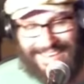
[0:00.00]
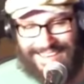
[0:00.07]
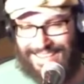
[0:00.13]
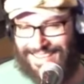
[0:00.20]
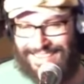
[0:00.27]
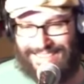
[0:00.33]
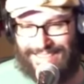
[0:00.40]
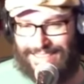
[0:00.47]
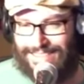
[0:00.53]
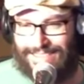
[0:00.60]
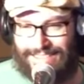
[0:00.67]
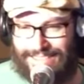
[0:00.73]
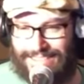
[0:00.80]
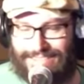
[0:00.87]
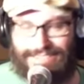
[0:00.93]
He, he's
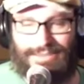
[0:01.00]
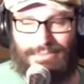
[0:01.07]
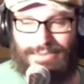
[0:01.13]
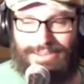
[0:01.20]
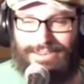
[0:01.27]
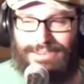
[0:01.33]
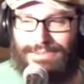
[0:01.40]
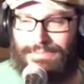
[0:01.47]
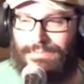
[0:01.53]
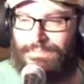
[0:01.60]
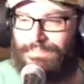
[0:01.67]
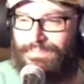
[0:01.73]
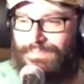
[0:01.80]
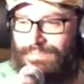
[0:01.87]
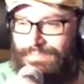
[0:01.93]
like he's a comedian.
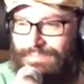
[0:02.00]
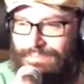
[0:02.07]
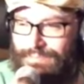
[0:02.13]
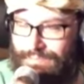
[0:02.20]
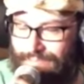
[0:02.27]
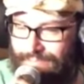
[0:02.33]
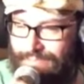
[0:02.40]
Okay.